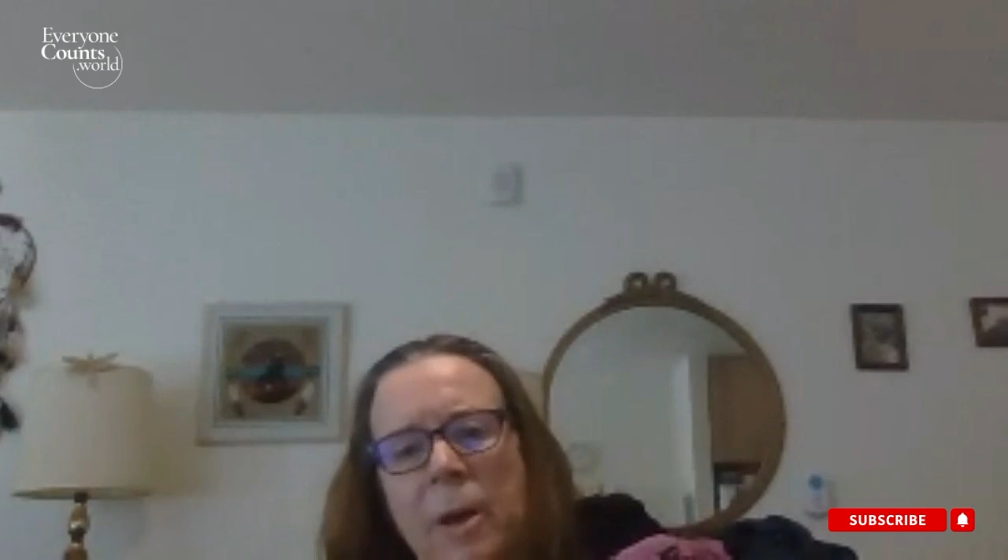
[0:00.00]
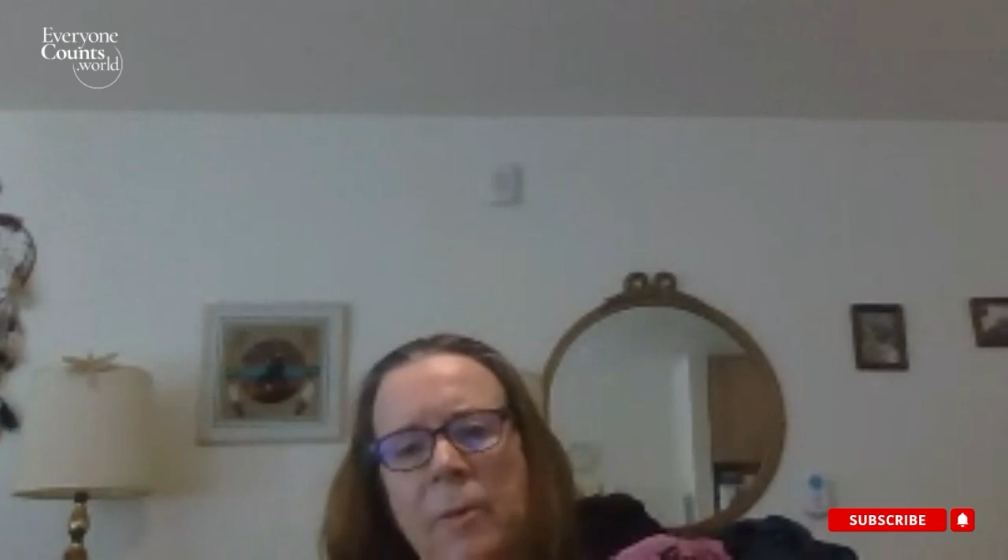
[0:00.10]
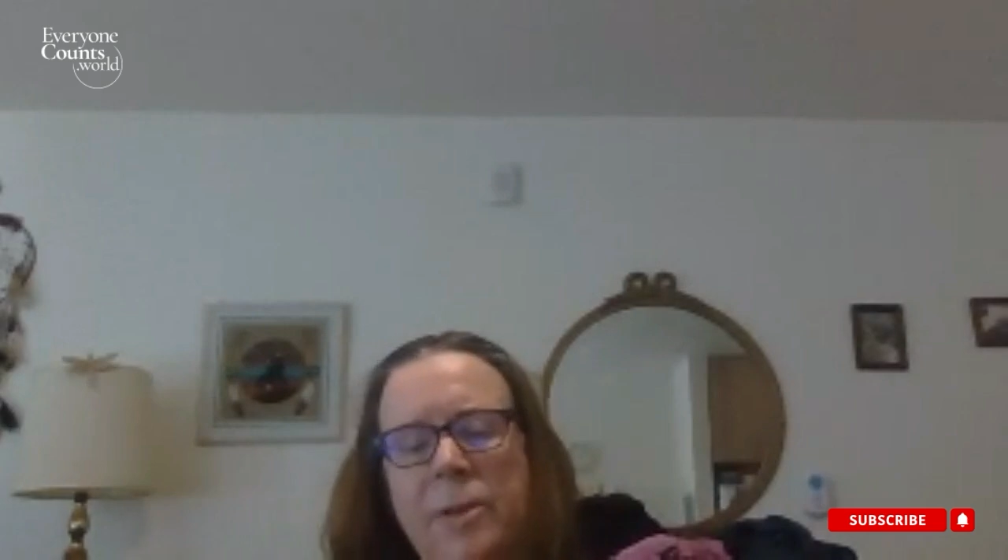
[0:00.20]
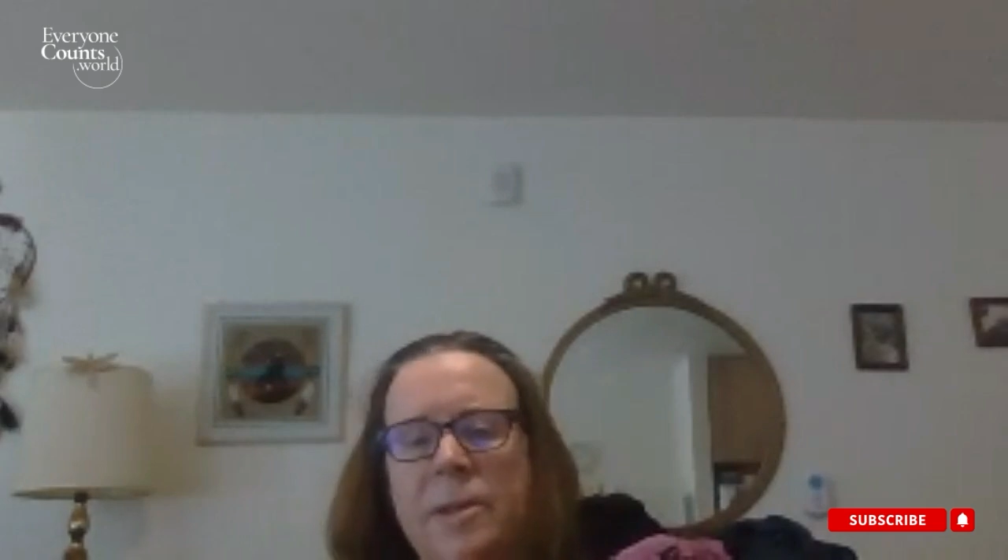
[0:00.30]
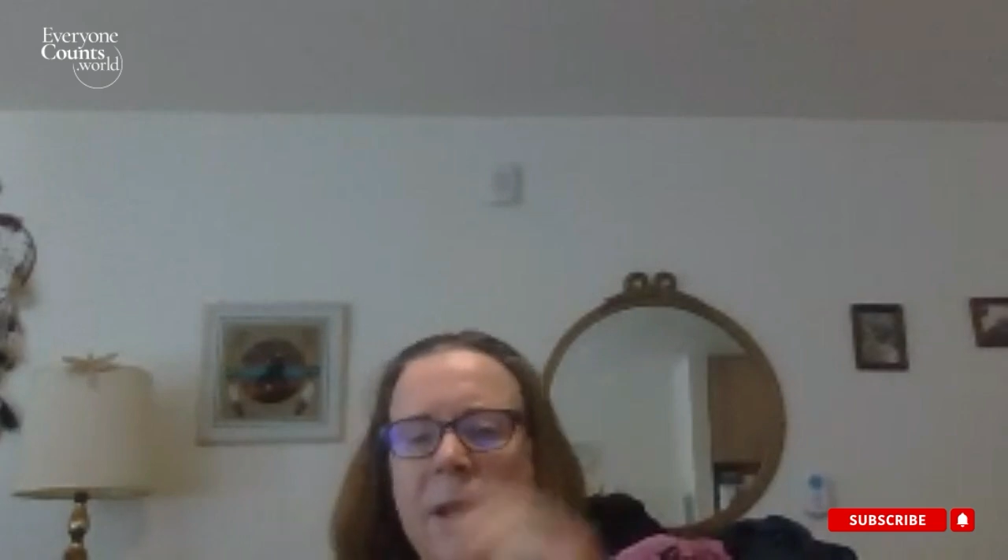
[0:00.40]

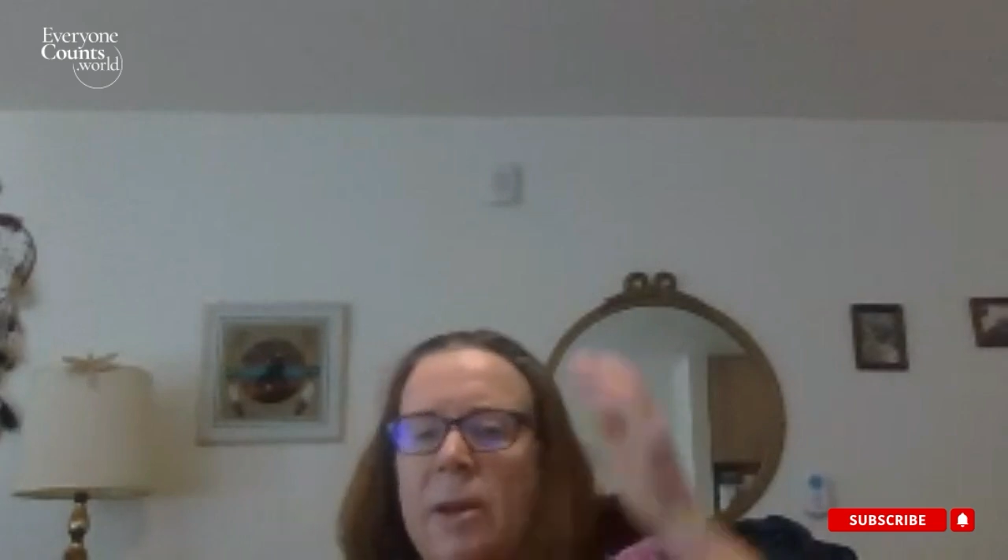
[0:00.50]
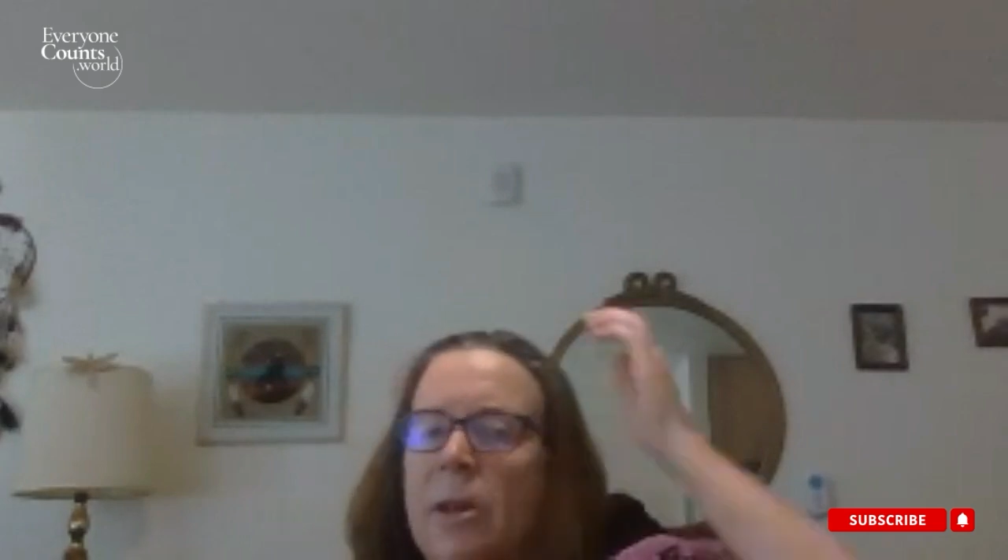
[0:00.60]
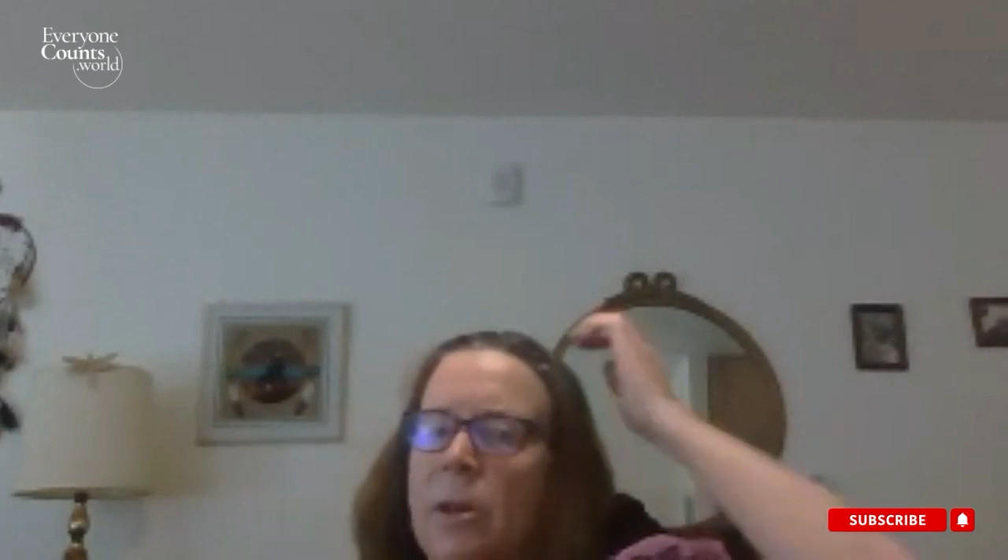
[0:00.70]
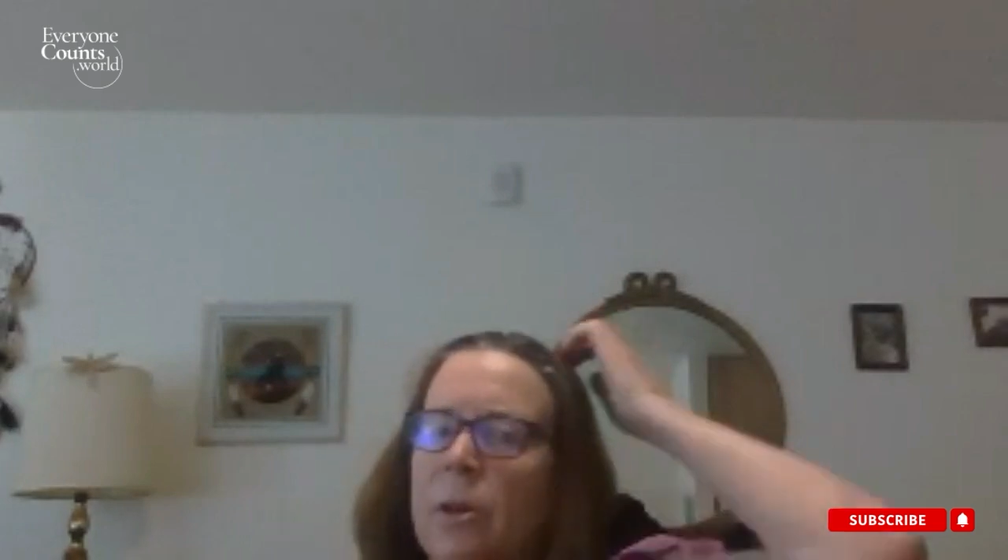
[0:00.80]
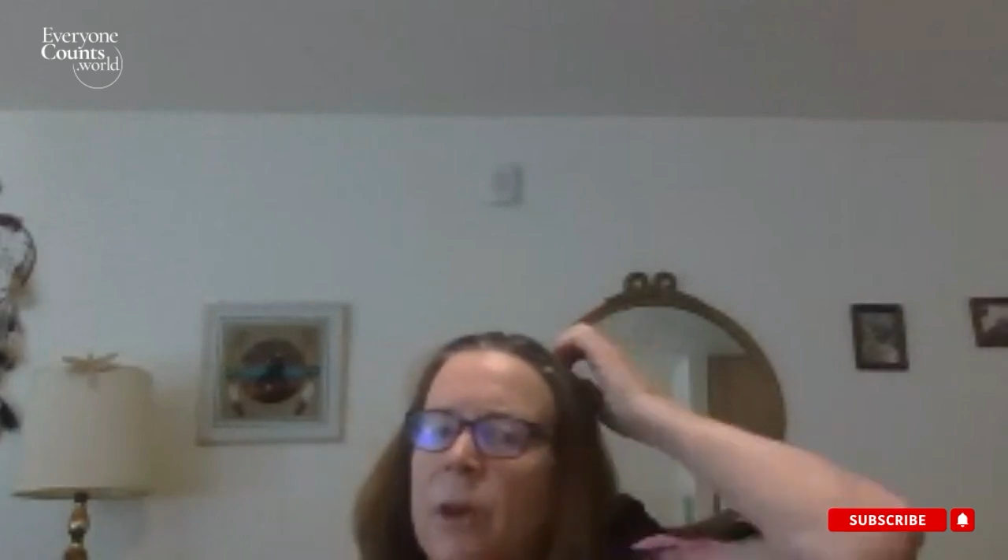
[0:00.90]
have to take a
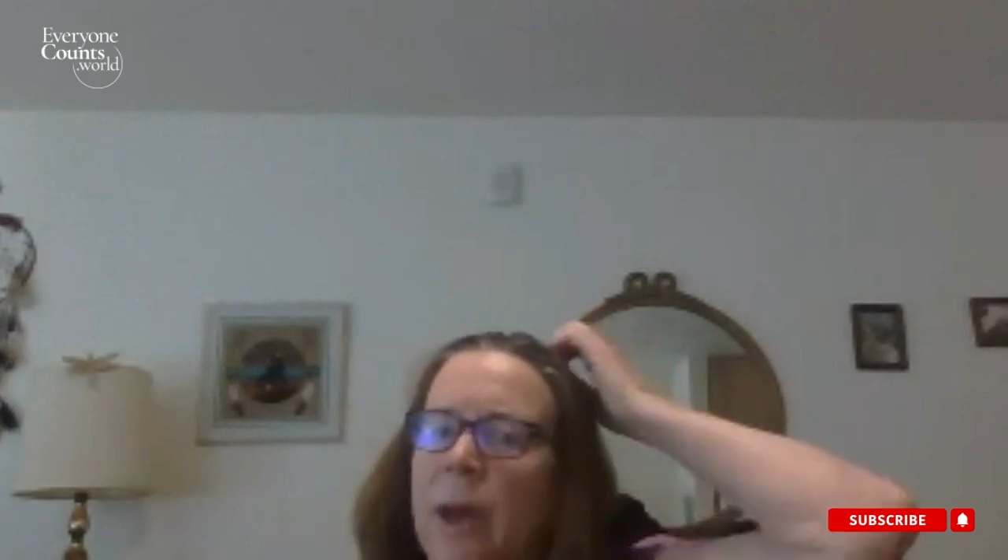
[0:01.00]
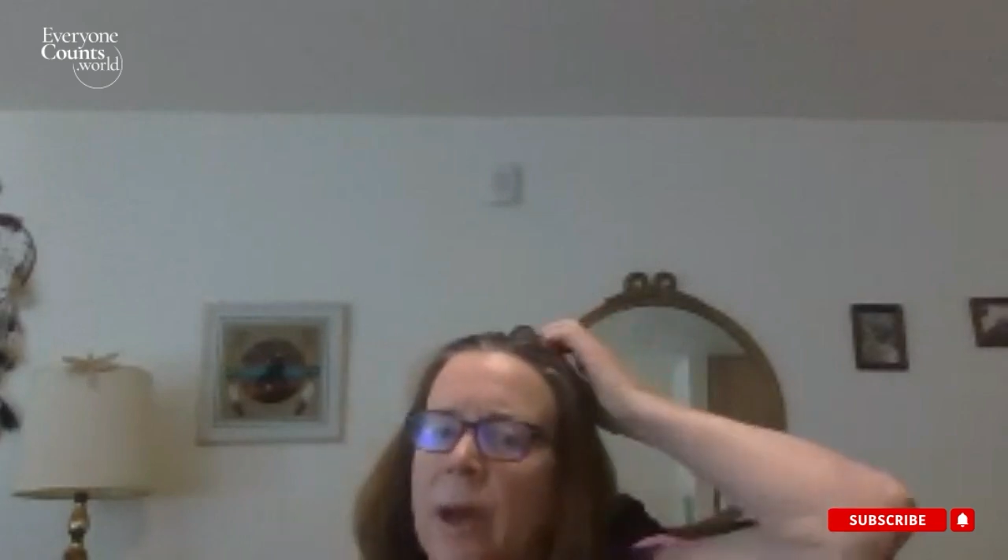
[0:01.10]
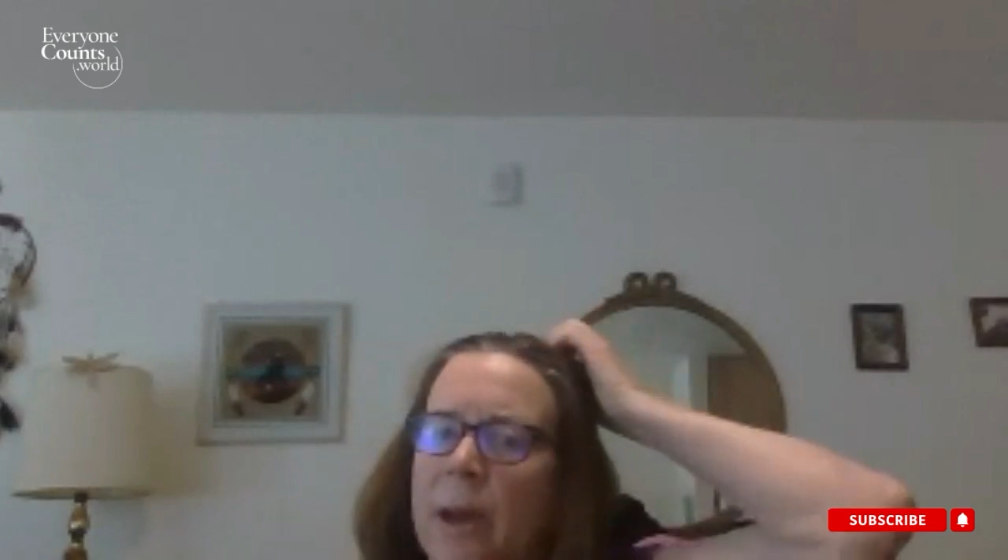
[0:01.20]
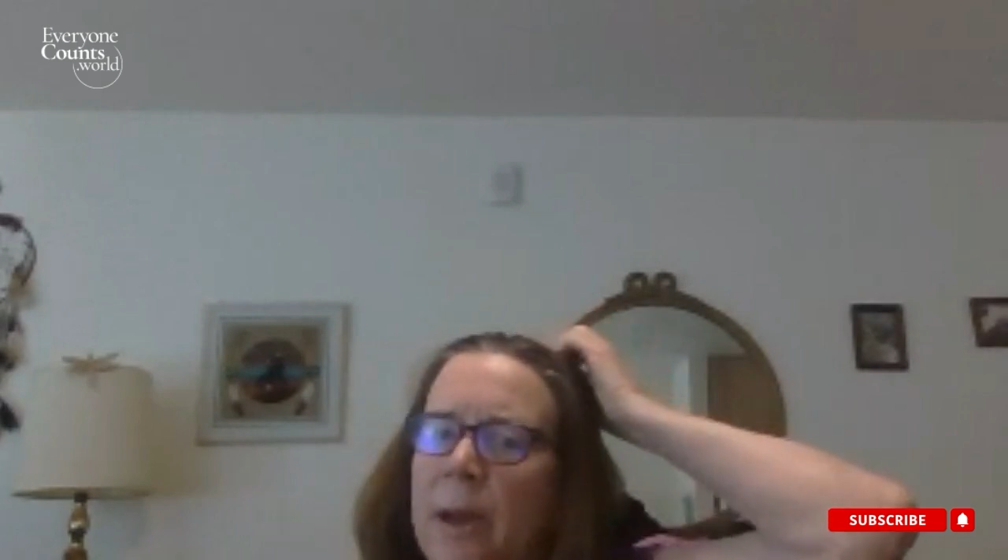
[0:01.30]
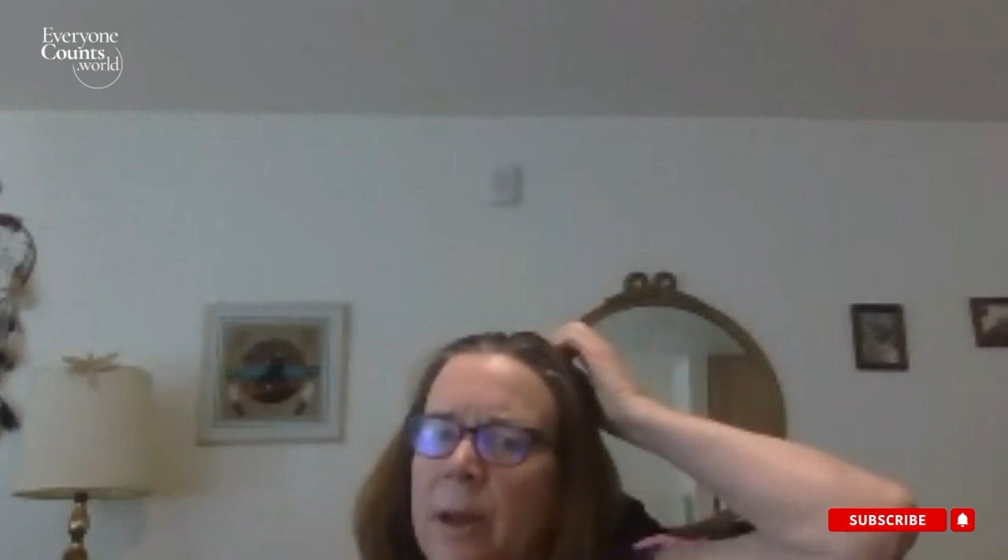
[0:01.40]
look
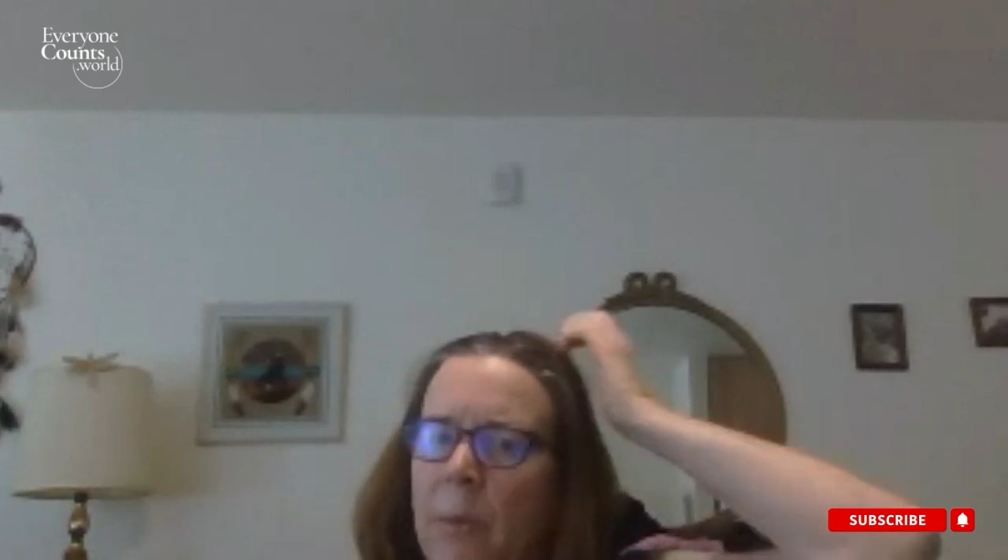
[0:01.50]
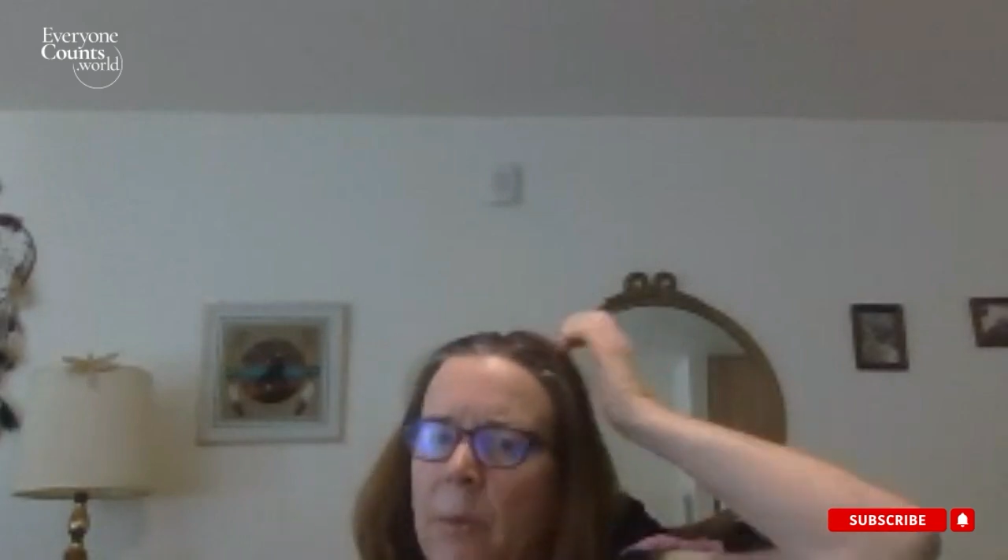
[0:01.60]
at it,